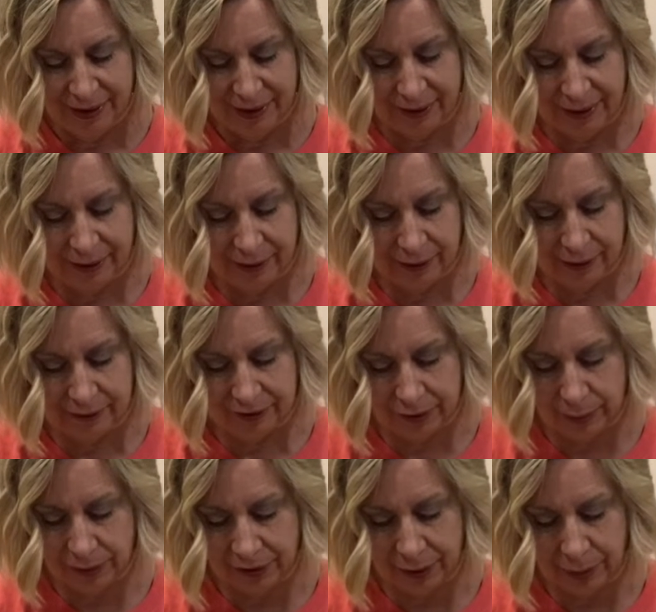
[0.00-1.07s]
And
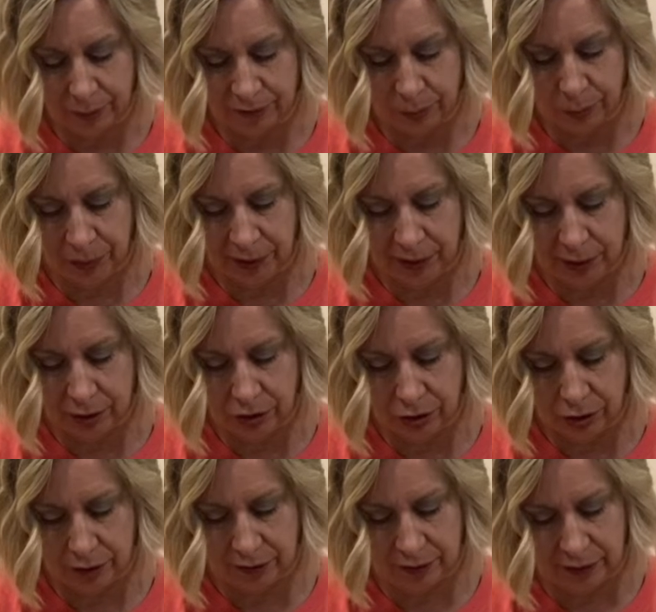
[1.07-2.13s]
sometimes we
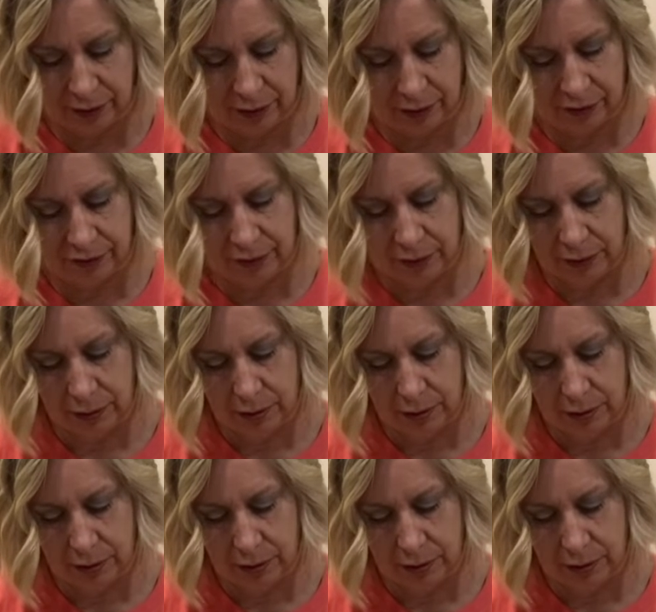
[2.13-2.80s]
cook these,